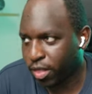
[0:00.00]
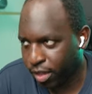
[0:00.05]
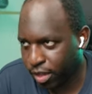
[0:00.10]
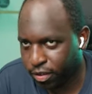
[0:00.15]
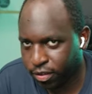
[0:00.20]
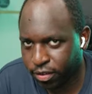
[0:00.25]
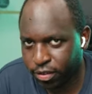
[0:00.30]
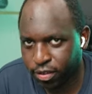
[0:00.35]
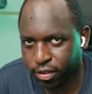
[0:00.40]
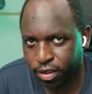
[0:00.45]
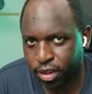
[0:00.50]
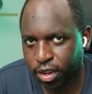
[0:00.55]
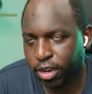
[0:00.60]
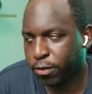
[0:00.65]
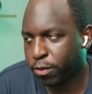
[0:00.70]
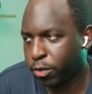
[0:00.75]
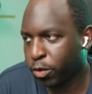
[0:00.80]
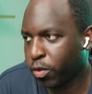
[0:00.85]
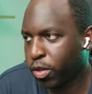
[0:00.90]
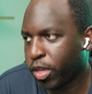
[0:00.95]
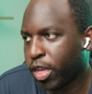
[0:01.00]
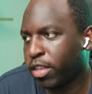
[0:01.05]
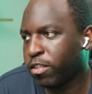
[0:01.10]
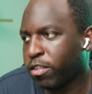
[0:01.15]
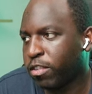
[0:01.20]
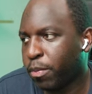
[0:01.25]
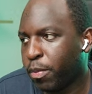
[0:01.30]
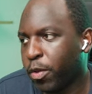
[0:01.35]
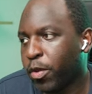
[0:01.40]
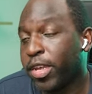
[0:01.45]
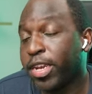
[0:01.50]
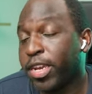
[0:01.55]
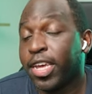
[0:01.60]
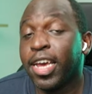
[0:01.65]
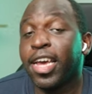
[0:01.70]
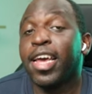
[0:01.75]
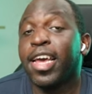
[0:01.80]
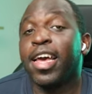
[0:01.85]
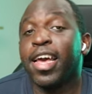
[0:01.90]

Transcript: this kind of tool gets deployed.